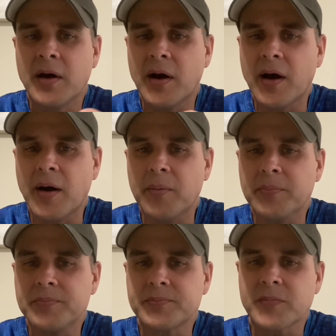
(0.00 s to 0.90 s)

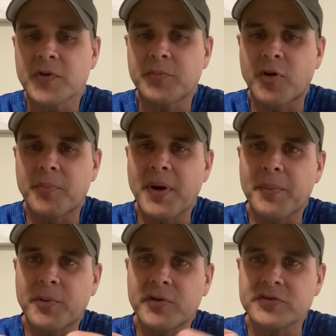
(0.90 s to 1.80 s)
per
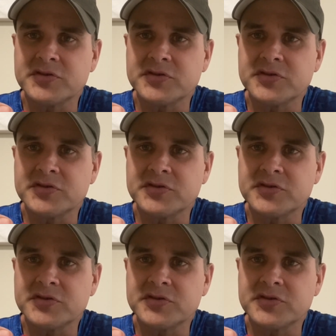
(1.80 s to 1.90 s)
pepper.